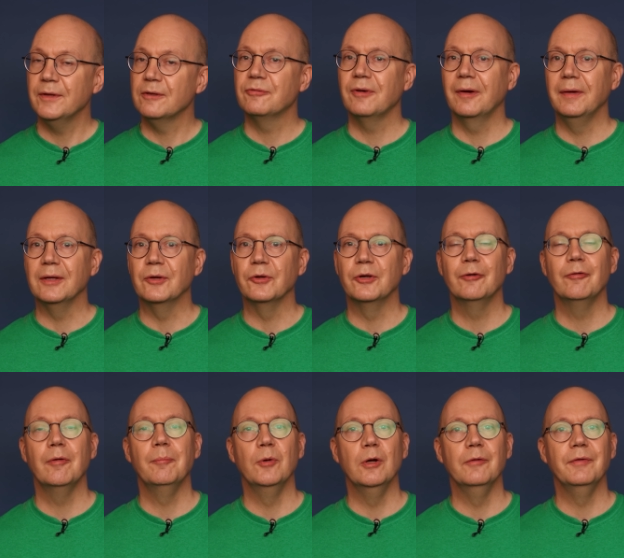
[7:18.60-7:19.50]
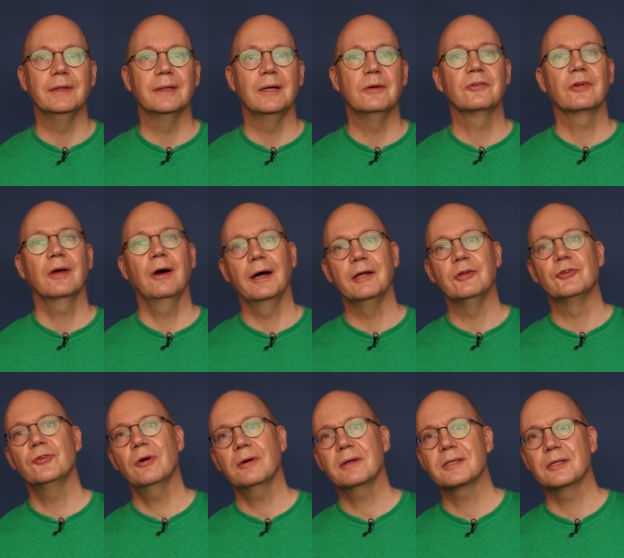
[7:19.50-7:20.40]
is very good at removing those
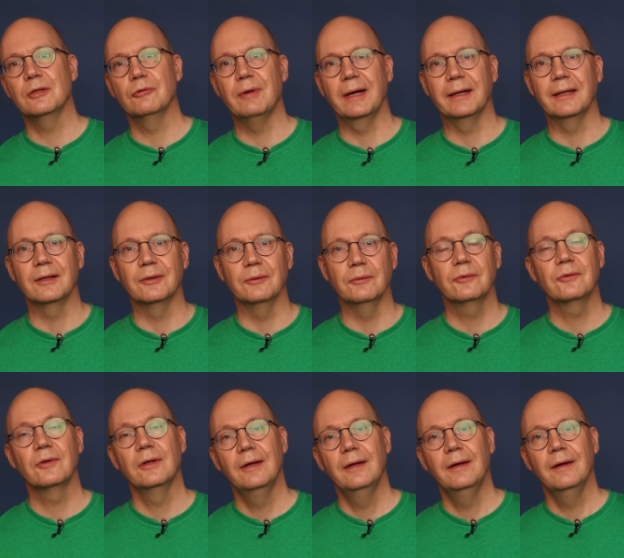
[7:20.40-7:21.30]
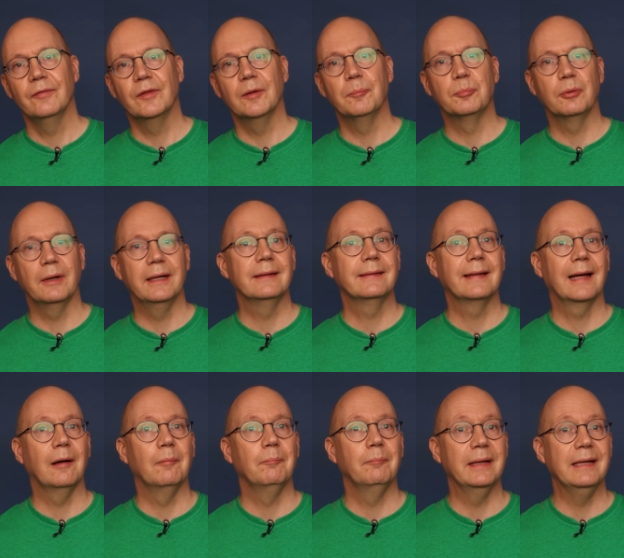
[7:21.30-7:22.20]
hydroxyl radicals that break
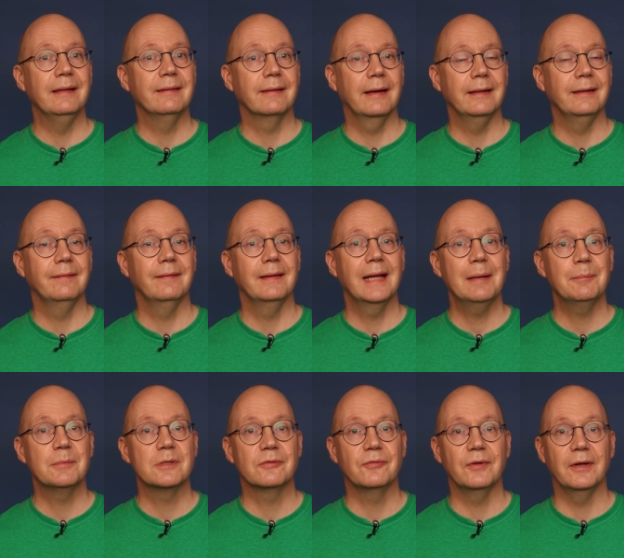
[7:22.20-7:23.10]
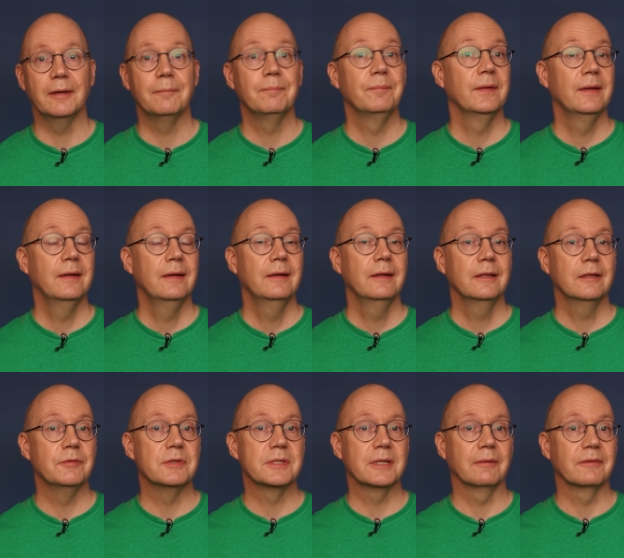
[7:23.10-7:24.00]
down methane in the atmosphere.
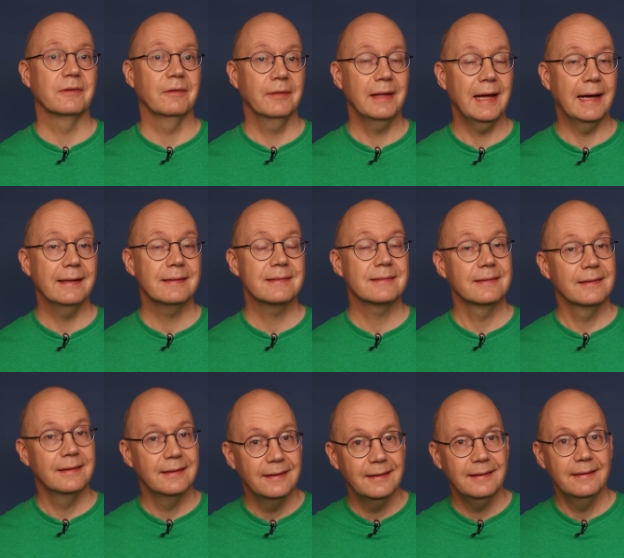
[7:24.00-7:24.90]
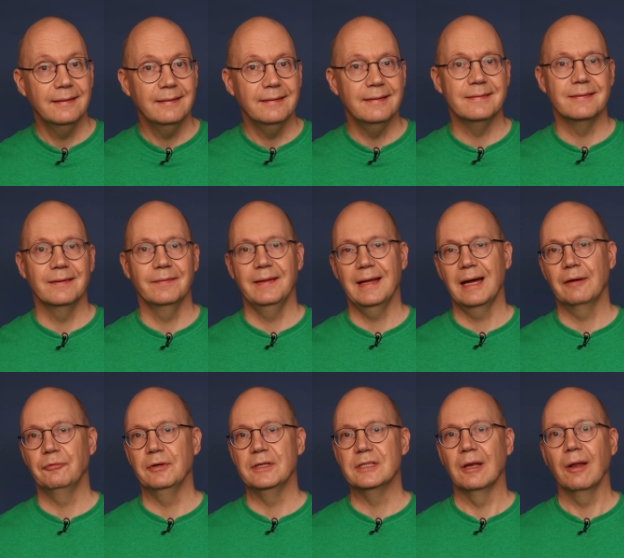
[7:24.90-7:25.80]
The result of that is that the
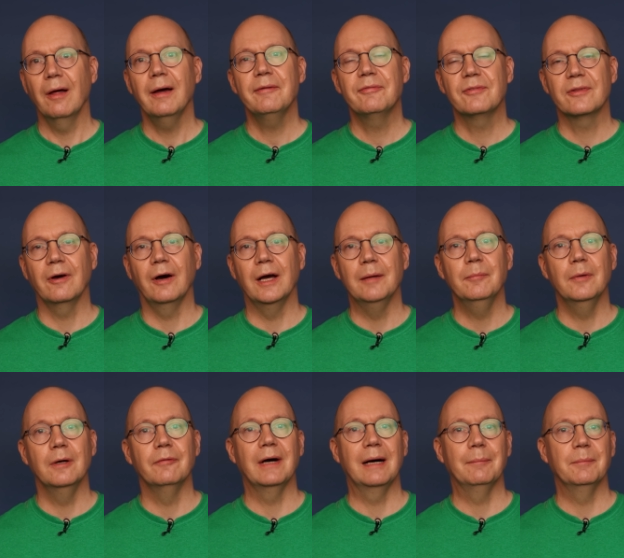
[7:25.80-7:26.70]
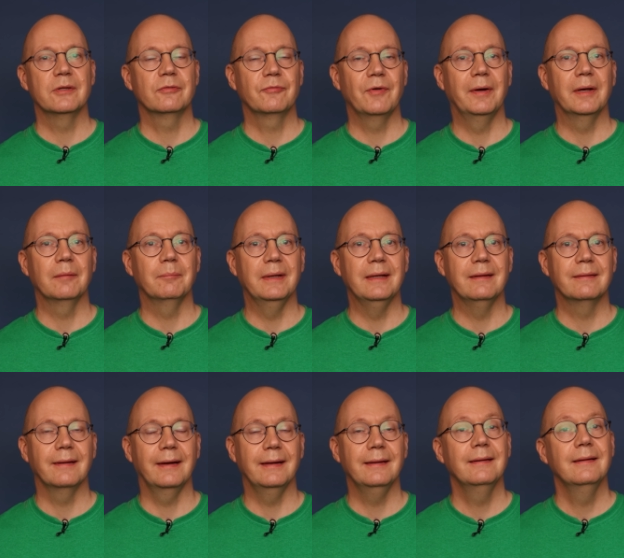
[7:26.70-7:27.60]
average lifetime of atmospheric
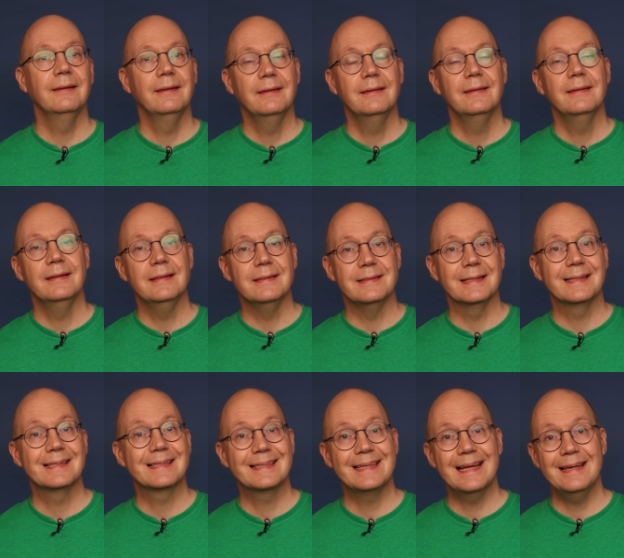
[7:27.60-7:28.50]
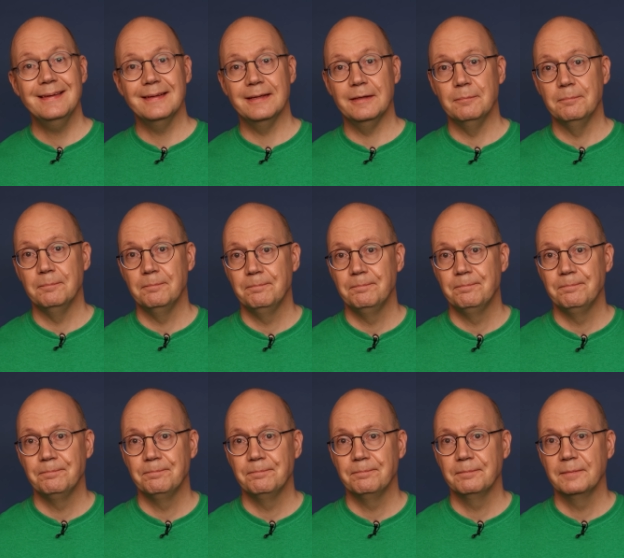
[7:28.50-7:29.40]
methane is extended.
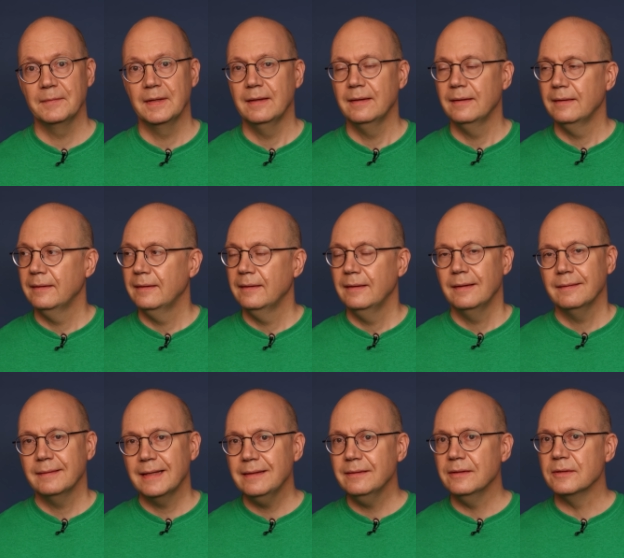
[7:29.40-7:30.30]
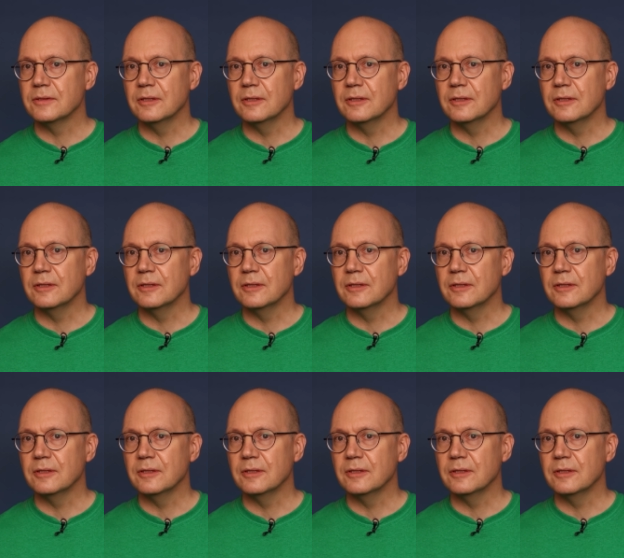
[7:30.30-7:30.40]
Then